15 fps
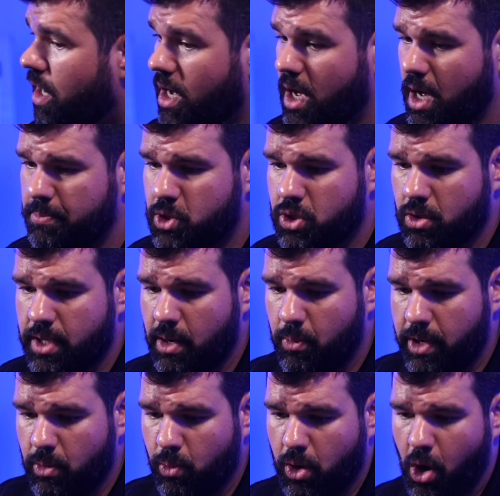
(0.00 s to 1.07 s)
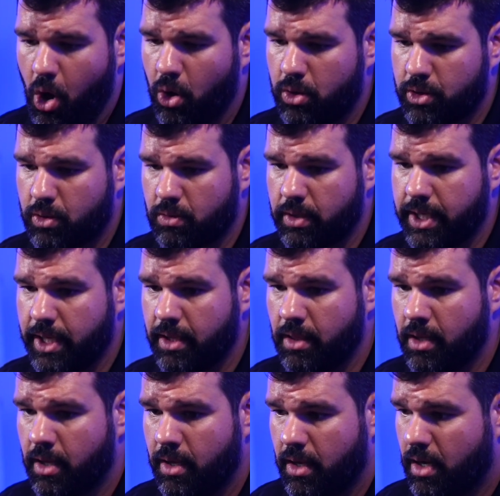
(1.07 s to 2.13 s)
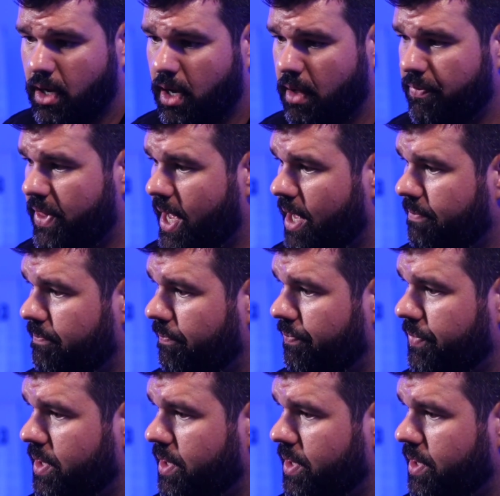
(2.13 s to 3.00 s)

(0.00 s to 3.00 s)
I, I'm sure that we would all agree uh, that